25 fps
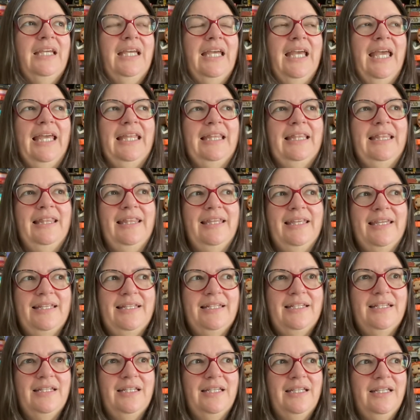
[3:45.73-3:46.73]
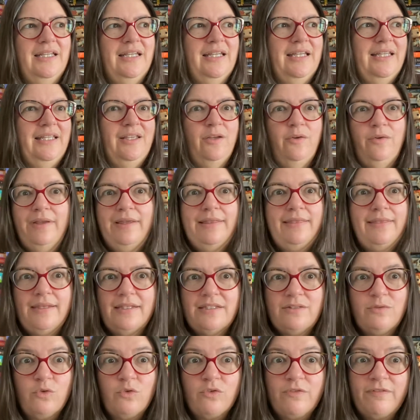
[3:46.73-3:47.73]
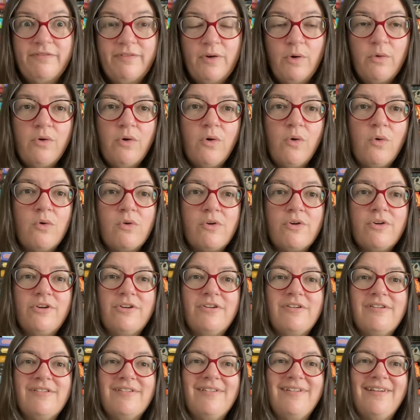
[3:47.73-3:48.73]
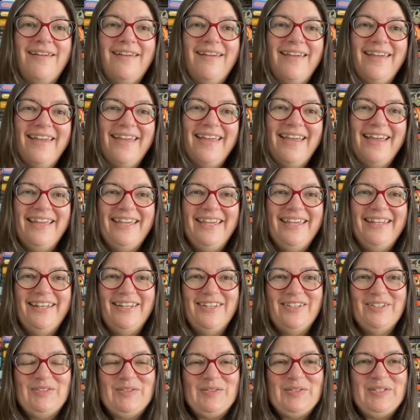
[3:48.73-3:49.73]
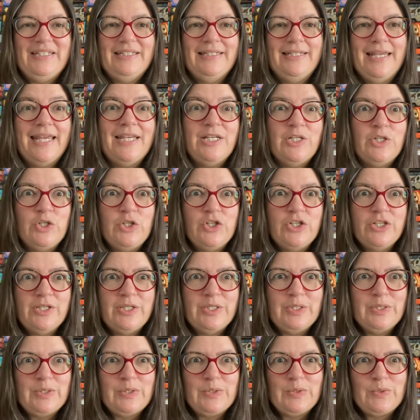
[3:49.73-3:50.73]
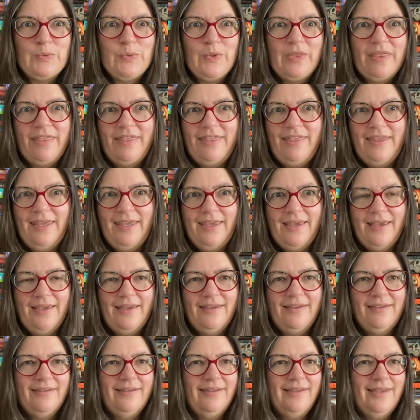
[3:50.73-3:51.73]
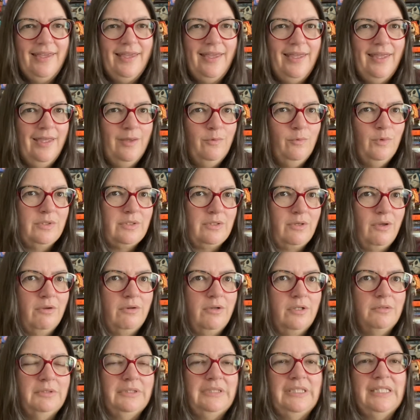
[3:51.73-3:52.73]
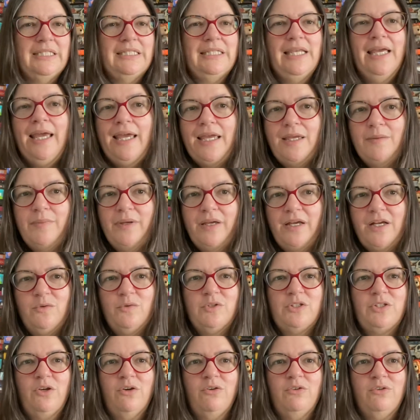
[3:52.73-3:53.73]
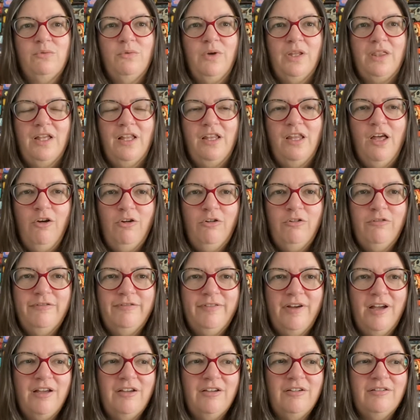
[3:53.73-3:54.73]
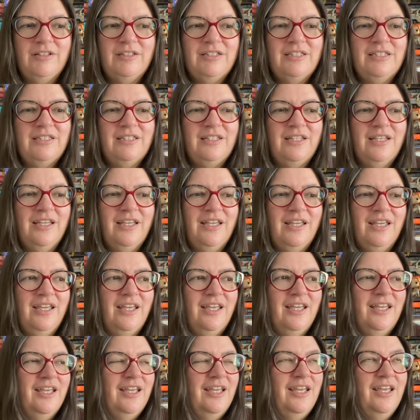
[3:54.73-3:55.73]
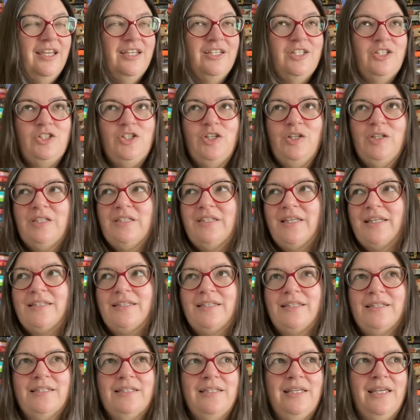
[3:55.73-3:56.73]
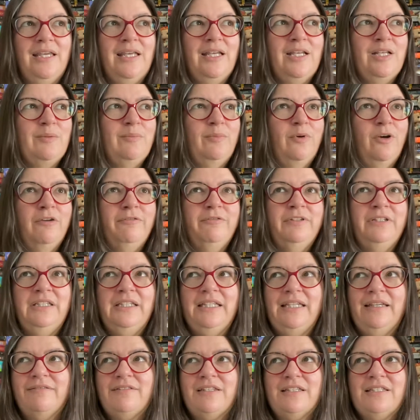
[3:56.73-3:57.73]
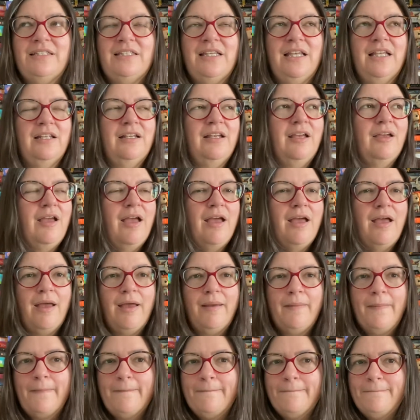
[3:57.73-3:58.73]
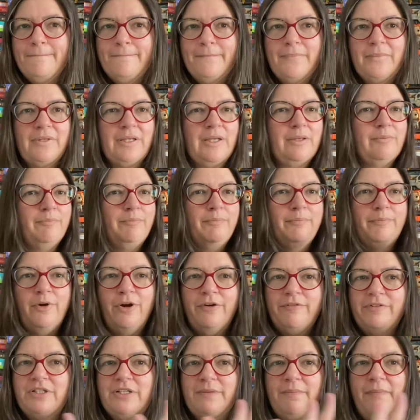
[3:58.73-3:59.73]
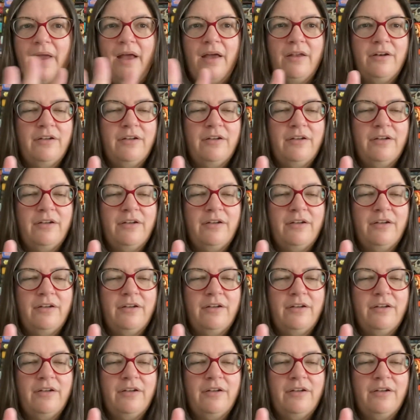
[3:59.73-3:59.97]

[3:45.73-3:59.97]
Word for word: and then you know, get this folk horror, you know, tinges with the. Uh, what's going on with this hay bale, what's going on with the local folks. She sets the scene perfectly, gives us a, a perfect amount